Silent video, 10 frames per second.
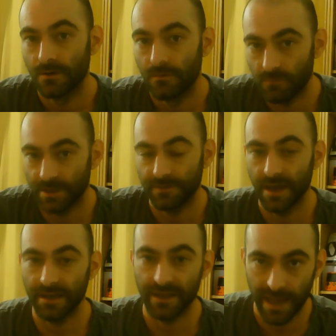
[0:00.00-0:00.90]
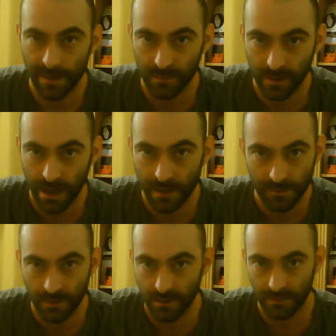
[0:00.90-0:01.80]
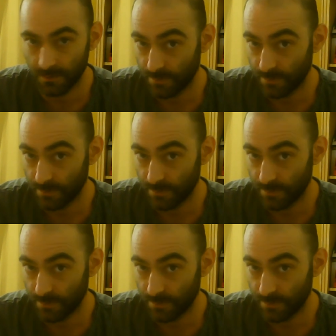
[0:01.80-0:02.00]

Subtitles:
running that game at the